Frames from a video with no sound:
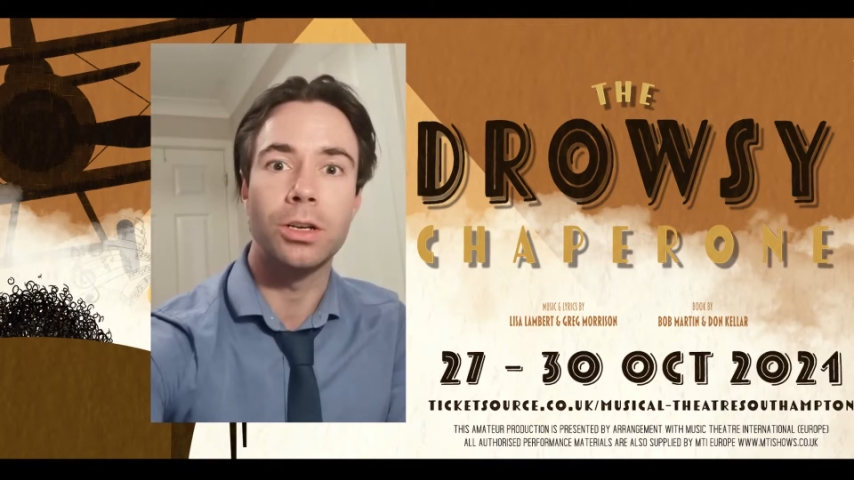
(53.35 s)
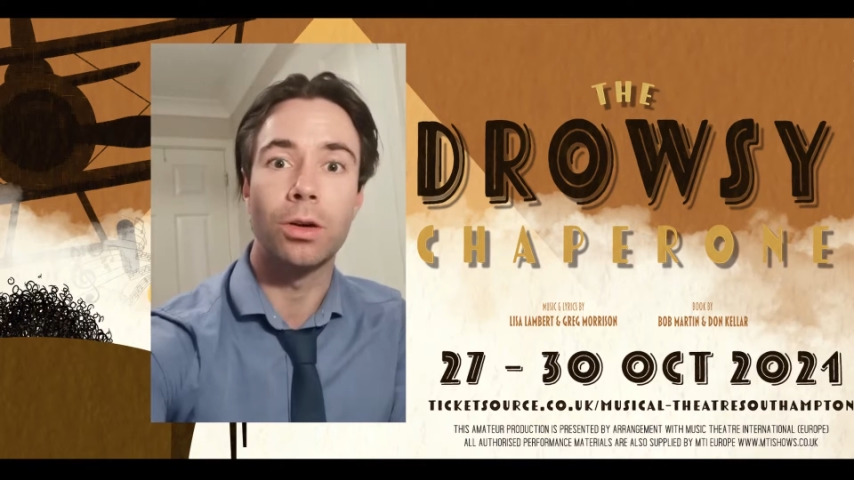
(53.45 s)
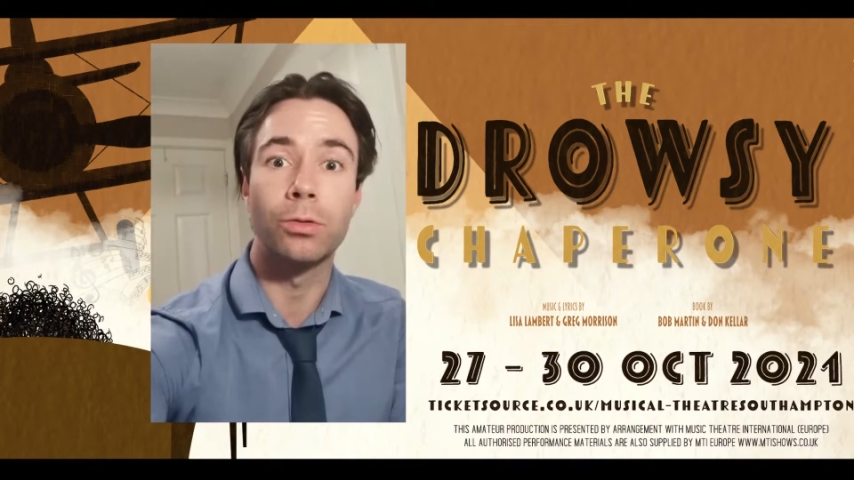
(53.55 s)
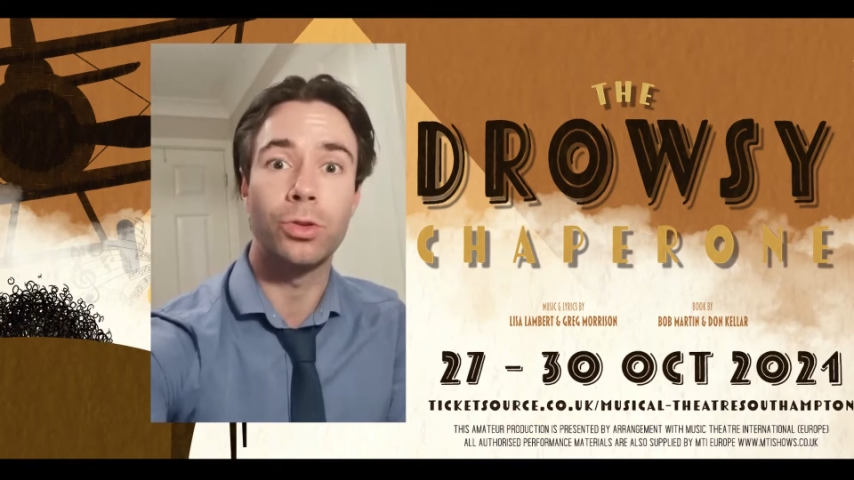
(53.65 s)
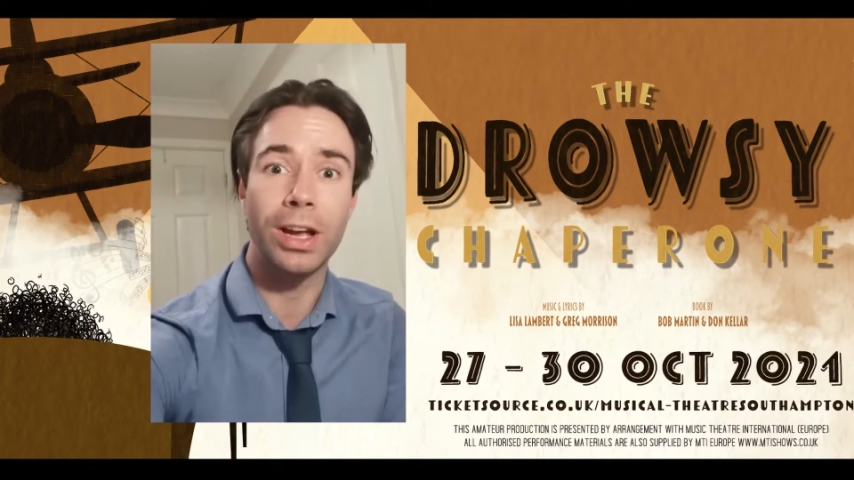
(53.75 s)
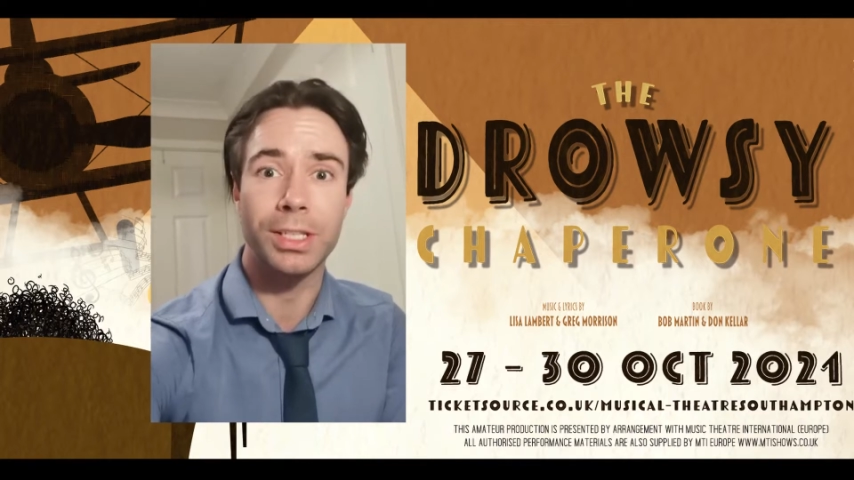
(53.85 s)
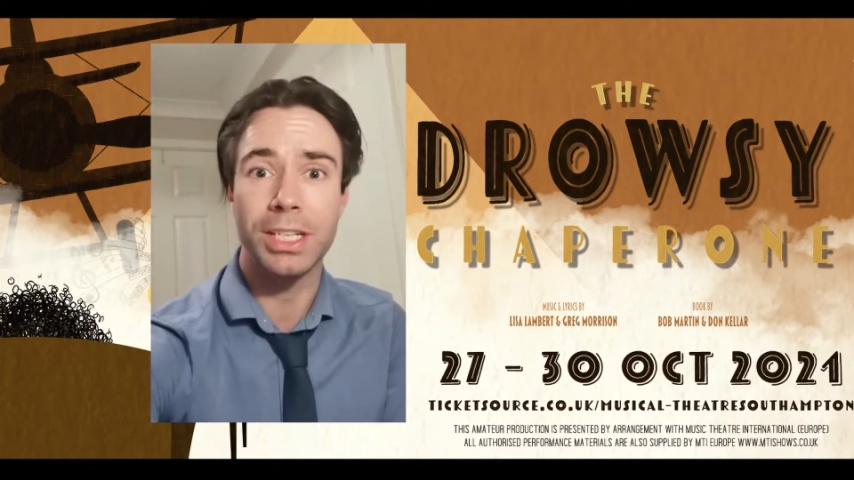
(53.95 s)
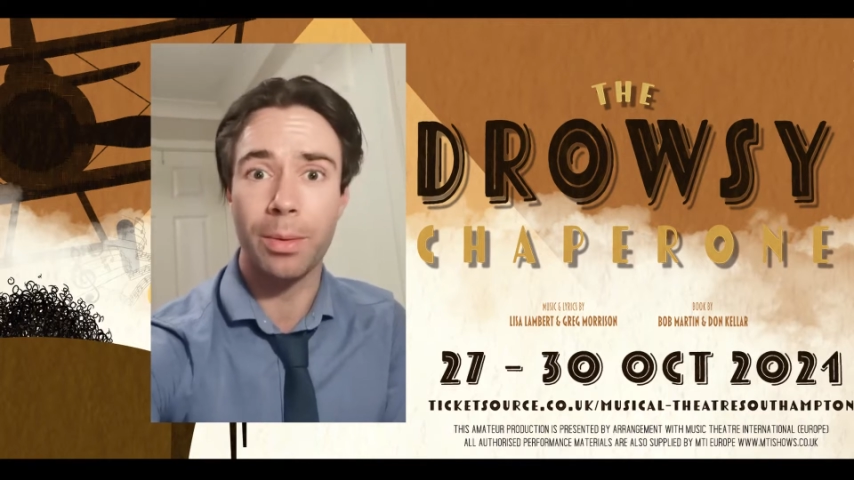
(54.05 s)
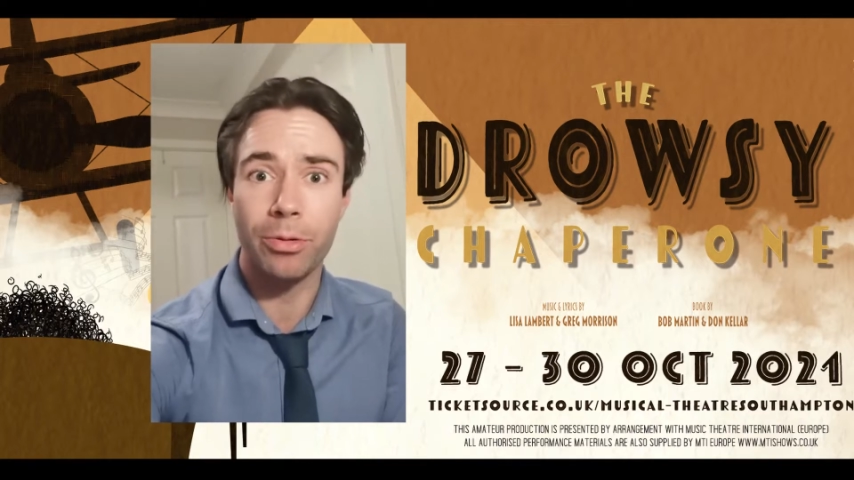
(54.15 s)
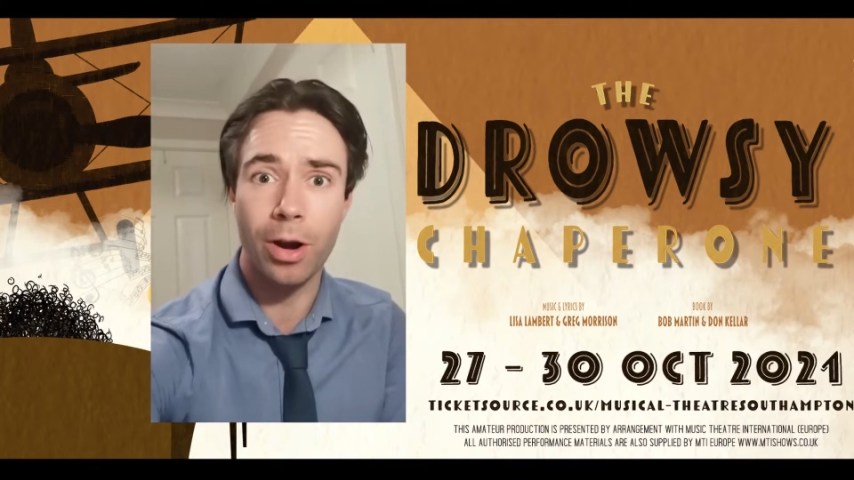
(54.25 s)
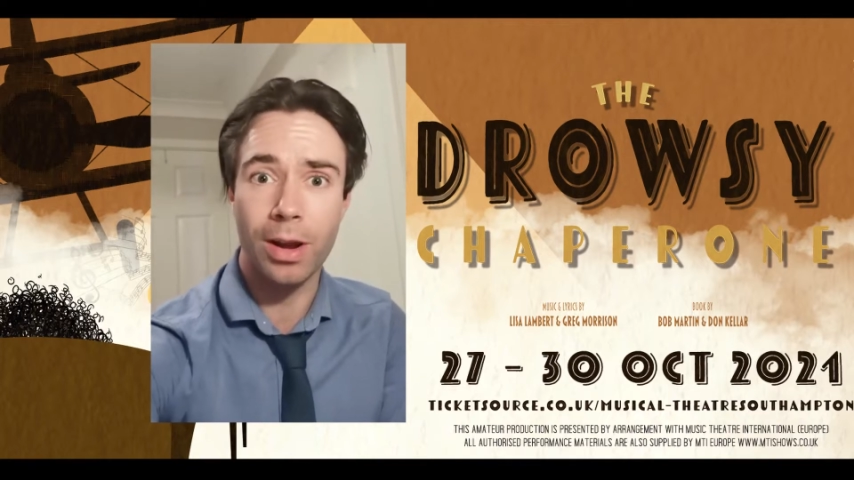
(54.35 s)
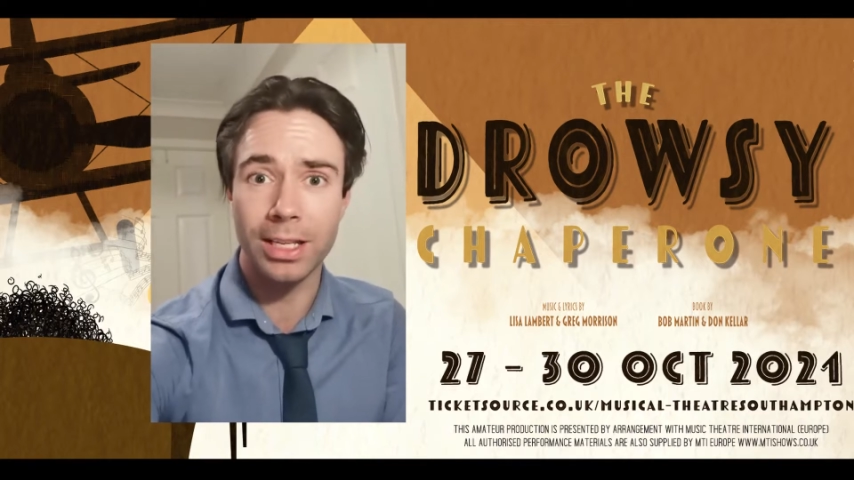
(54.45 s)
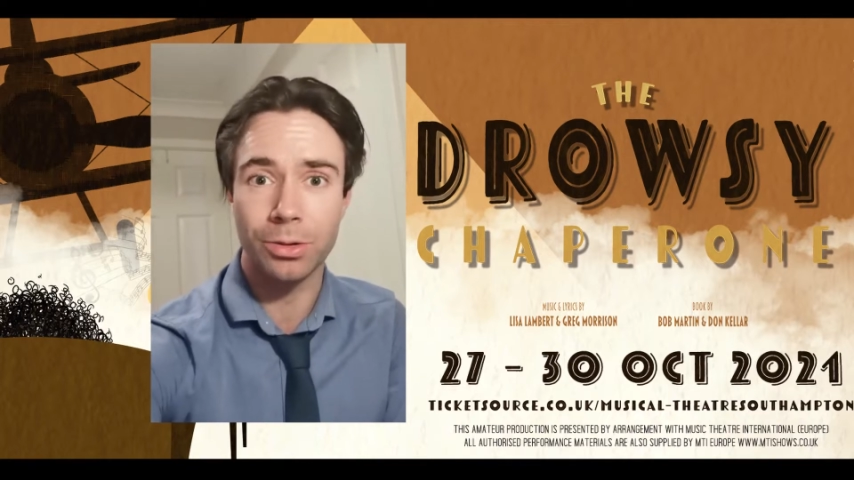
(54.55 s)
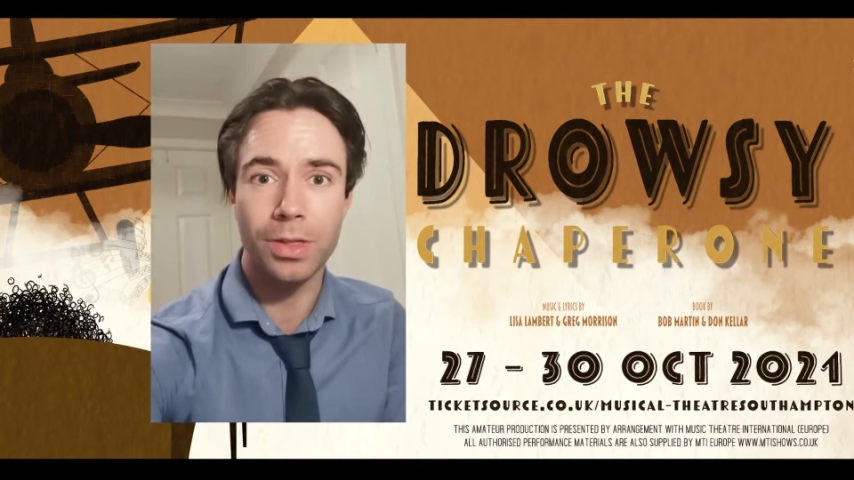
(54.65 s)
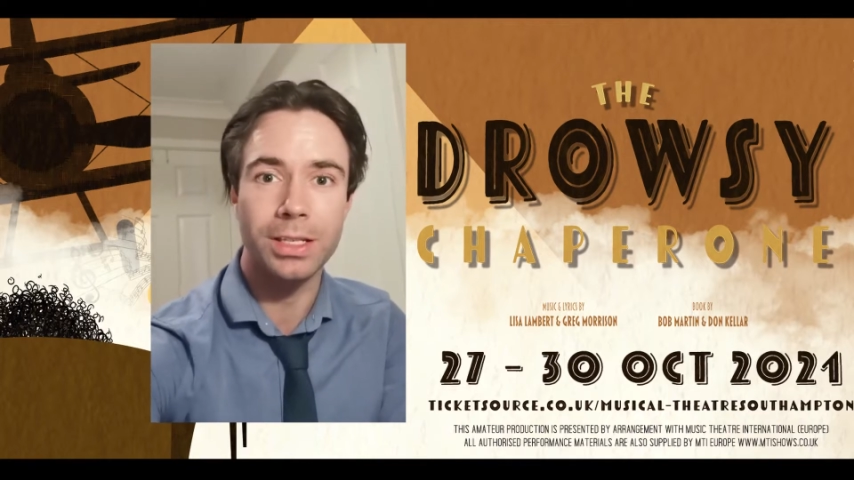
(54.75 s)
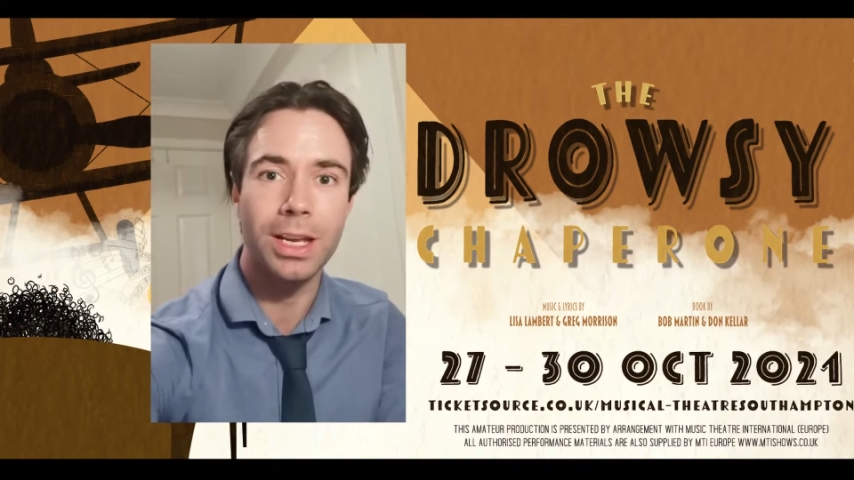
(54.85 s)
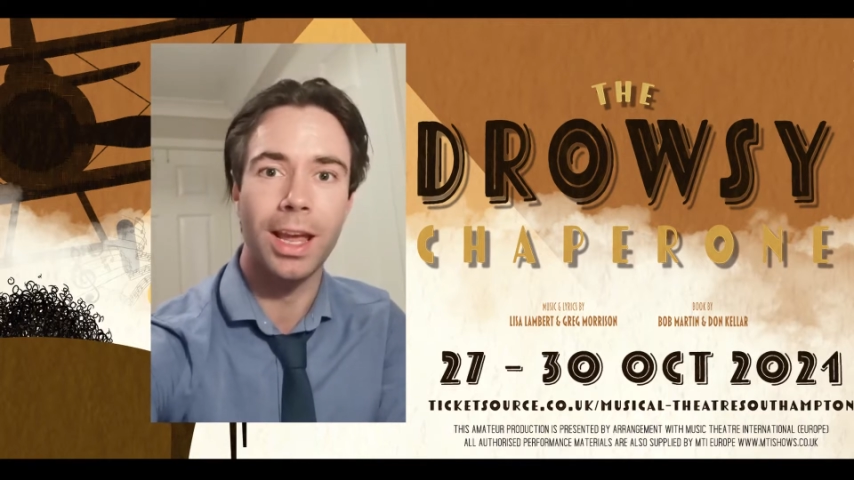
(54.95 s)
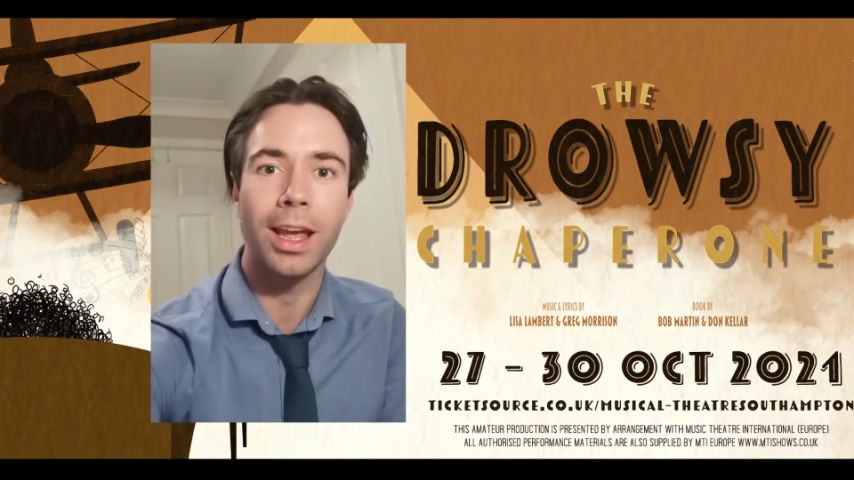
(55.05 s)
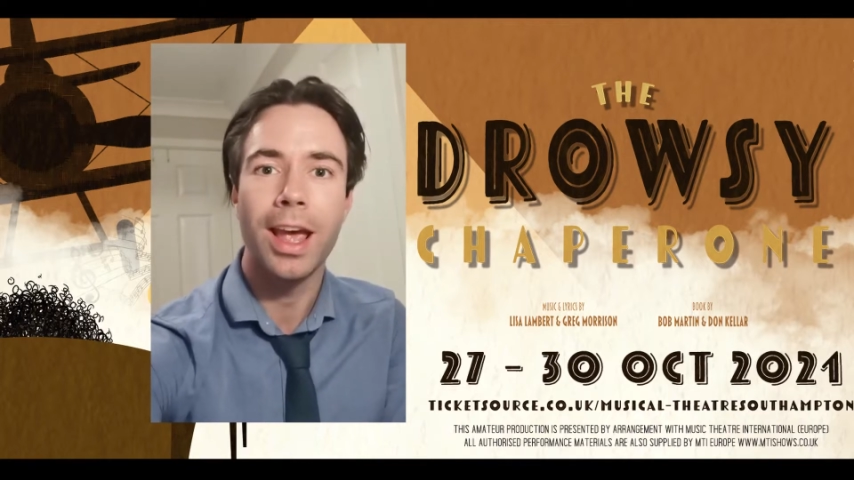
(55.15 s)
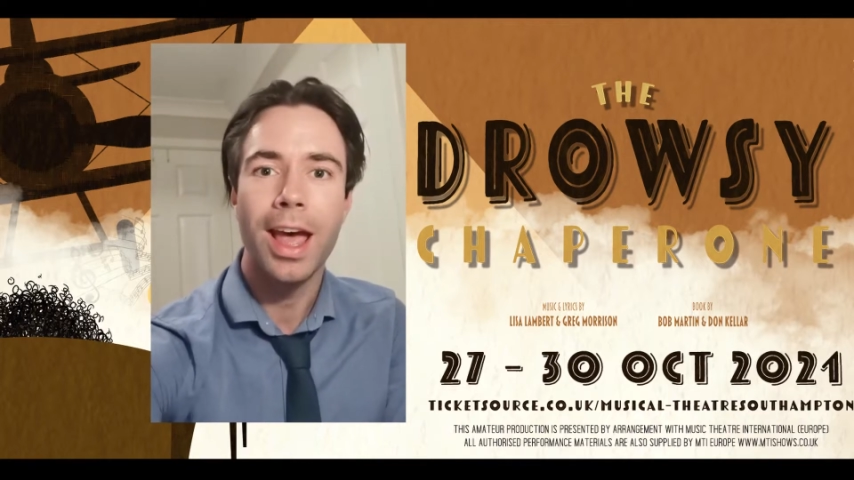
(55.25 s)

of Drowsy Chaperone later on this year.